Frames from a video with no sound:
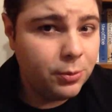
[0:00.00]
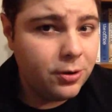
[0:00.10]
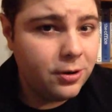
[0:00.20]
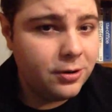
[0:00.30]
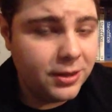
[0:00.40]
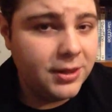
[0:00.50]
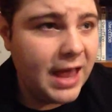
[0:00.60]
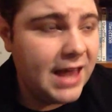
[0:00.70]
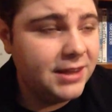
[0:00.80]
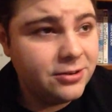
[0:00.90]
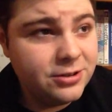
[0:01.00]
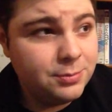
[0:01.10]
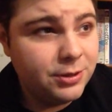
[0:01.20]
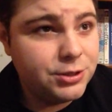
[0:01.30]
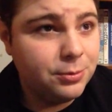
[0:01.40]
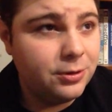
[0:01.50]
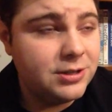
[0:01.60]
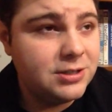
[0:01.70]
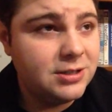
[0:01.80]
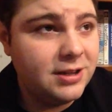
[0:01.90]
more than that, and there is much more
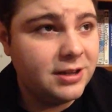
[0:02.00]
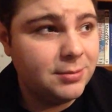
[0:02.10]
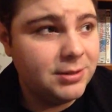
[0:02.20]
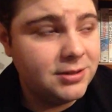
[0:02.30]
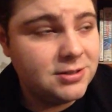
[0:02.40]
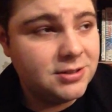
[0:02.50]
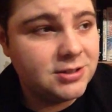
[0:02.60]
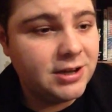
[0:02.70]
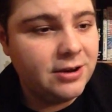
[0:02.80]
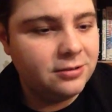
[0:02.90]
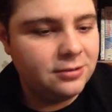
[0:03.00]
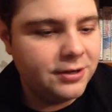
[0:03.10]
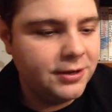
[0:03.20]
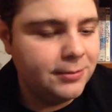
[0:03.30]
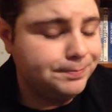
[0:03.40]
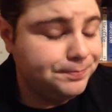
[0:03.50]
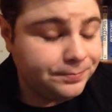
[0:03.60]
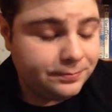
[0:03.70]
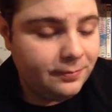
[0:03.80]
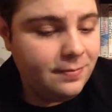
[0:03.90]
at stake. I mean, this character here,
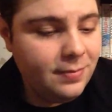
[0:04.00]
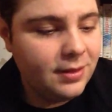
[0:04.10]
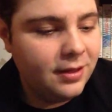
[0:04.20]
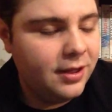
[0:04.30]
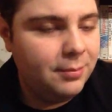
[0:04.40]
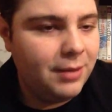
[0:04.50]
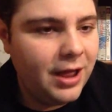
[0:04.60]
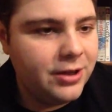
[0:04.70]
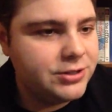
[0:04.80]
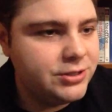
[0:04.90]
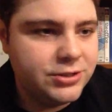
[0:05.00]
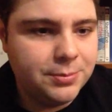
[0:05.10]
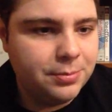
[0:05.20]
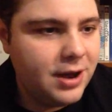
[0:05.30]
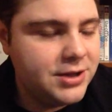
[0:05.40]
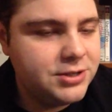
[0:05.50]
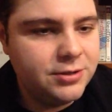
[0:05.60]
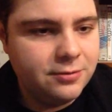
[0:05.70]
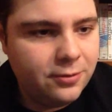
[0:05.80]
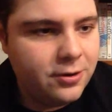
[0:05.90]
Miles, he's
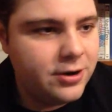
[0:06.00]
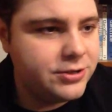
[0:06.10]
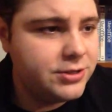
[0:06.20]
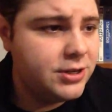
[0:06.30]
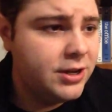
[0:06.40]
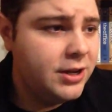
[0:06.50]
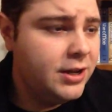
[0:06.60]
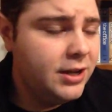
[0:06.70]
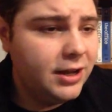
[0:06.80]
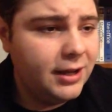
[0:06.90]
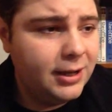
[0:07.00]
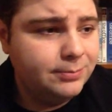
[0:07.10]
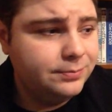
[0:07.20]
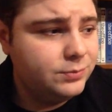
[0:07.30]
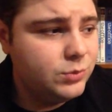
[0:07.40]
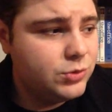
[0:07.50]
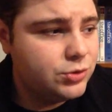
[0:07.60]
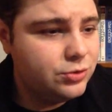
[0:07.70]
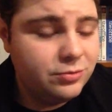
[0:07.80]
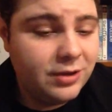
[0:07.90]
depressed, divorced,
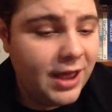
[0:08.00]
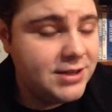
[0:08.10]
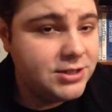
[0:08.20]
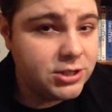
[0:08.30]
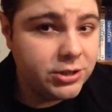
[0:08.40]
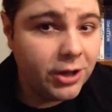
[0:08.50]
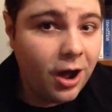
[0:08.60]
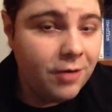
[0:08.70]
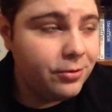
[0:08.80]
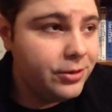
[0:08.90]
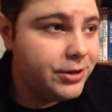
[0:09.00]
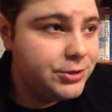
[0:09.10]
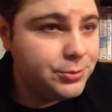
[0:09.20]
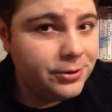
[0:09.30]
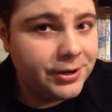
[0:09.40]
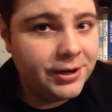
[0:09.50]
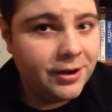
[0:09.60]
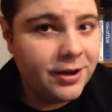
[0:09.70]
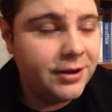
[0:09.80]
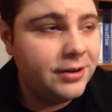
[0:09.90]
has this novel that he's
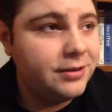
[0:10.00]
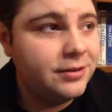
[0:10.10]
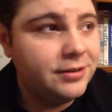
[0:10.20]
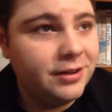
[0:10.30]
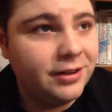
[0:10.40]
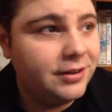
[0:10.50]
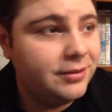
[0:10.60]
working on, and